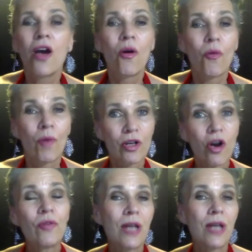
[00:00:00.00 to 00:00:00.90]
When
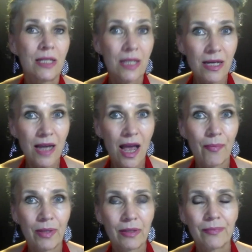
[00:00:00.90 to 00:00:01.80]
COVID-19
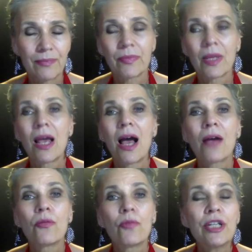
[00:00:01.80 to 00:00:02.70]
happened, I
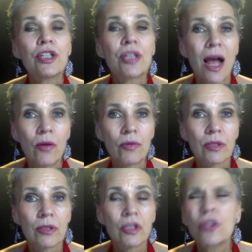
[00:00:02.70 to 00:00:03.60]
reached out.
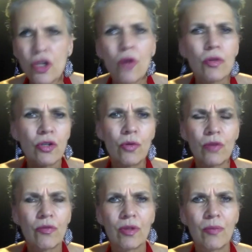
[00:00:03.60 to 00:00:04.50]
So
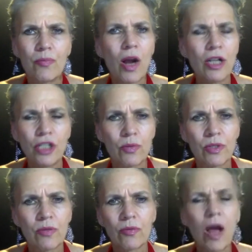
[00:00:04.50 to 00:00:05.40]
the project
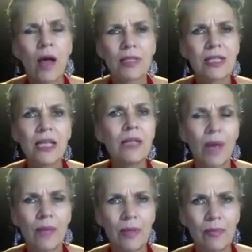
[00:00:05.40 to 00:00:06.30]
was not seen
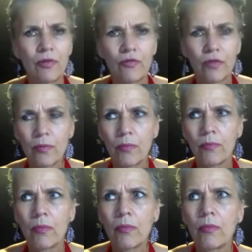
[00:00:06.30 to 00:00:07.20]
by people for
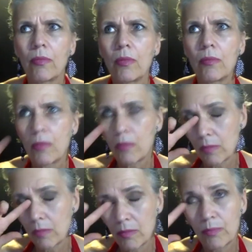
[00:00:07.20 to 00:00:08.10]

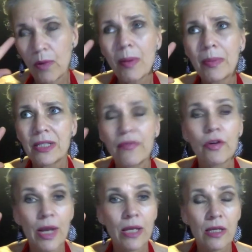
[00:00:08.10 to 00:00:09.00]
probably 7
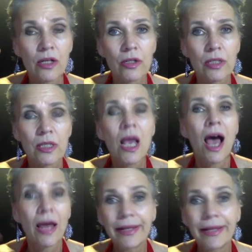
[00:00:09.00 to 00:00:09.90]
or 8 years,
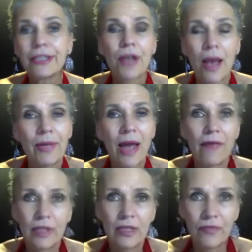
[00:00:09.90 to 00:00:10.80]
unless you happen to
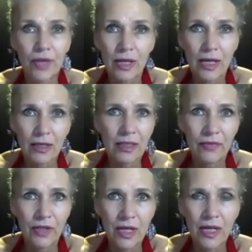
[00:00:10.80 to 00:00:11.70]
have the DVD
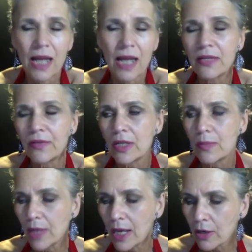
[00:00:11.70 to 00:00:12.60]
and had a DVD
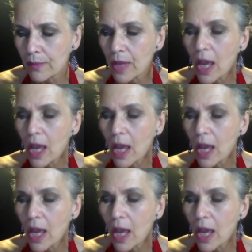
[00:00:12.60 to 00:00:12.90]
player.